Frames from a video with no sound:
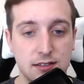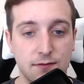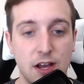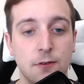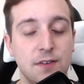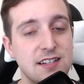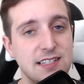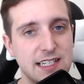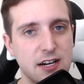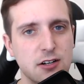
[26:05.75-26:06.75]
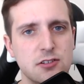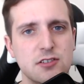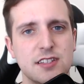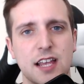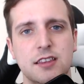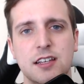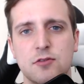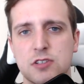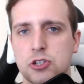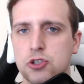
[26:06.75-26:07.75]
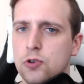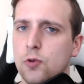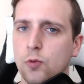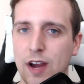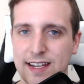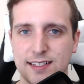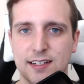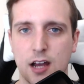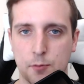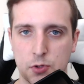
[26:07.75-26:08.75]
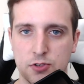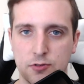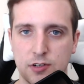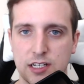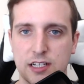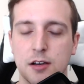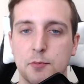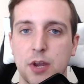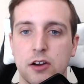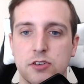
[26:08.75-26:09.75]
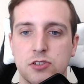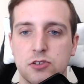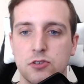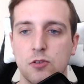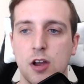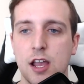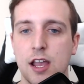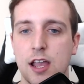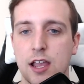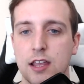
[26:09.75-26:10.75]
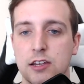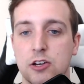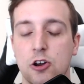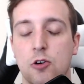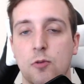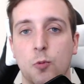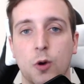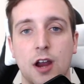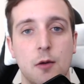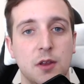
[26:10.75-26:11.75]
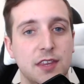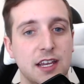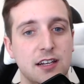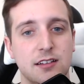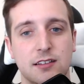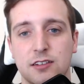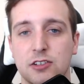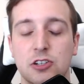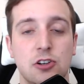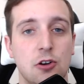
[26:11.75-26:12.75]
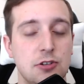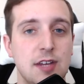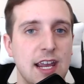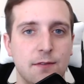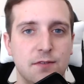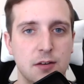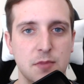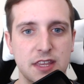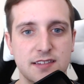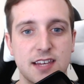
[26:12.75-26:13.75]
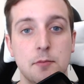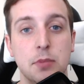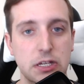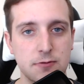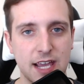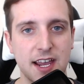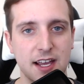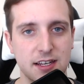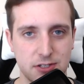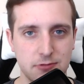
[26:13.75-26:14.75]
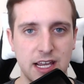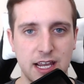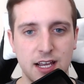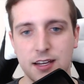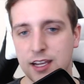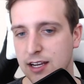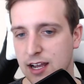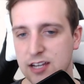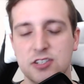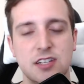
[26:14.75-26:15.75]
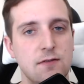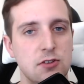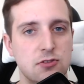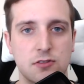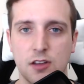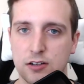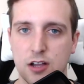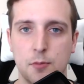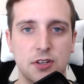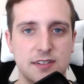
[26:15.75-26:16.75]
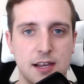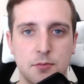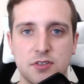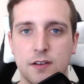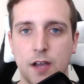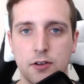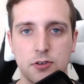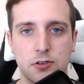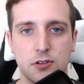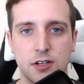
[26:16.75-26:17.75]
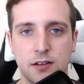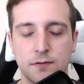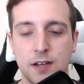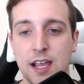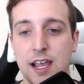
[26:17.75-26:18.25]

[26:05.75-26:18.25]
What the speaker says: Final Fantasy characters that I think it was a true wasted opportunity compared to, where I would think, you can't fit them in this game. But you can. And I just gave you a couple examples of how you could have,